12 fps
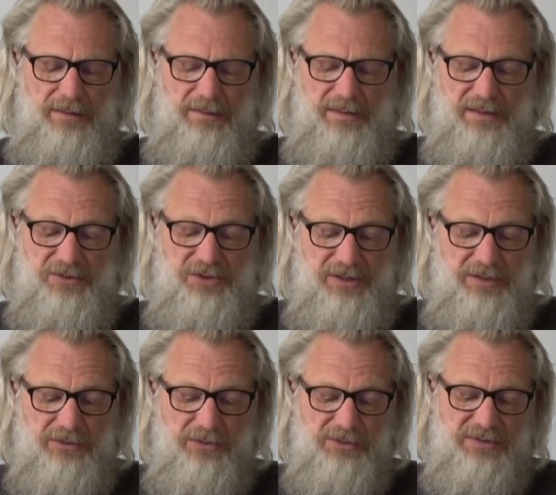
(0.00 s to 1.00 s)
Their
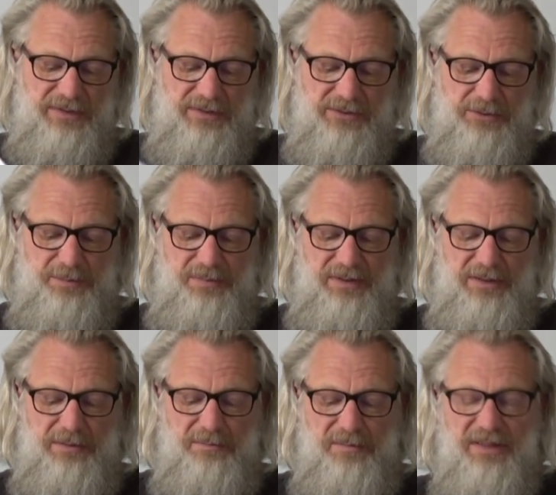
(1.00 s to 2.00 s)
genital cells appear
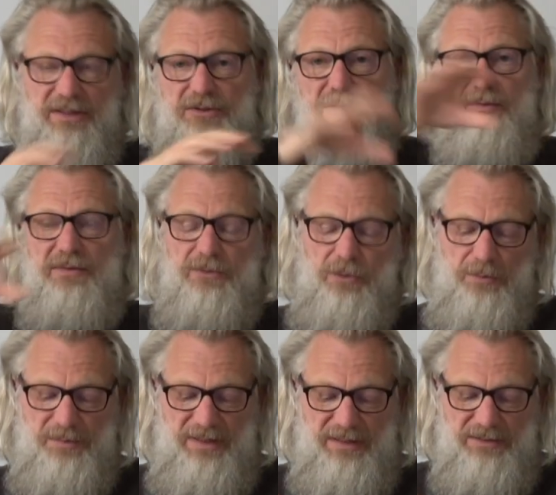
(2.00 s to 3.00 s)
in many different
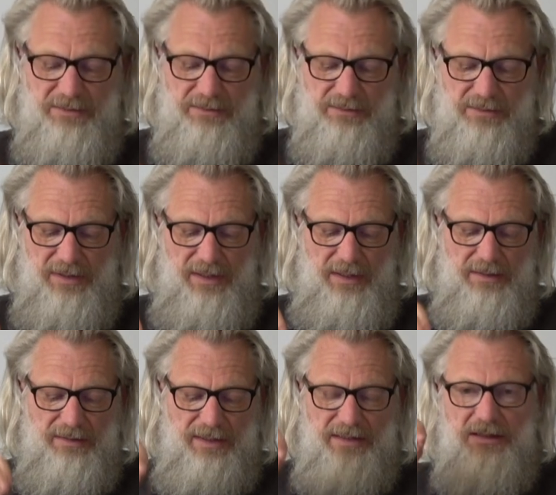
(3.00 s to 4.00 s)
combinations
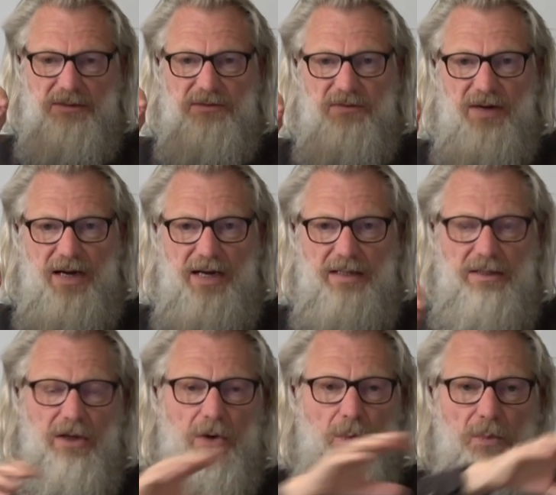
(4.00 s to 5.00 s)
that define
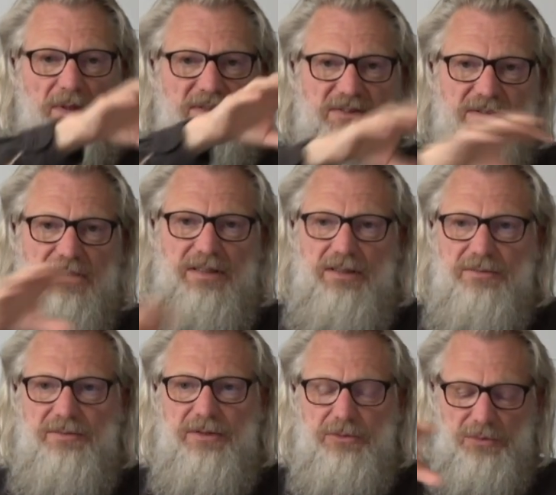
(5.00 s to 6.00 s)
which
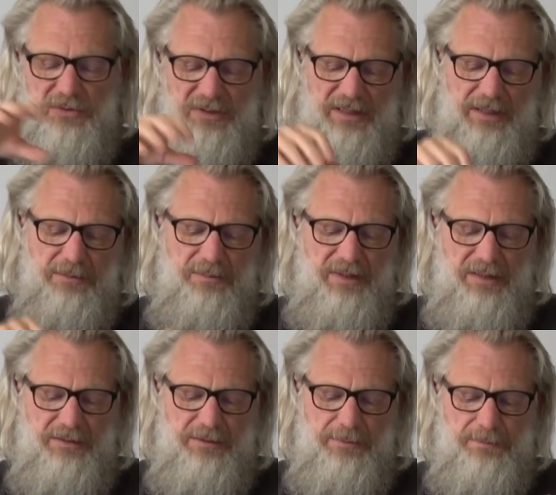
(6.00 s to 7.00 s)
individuals can mate.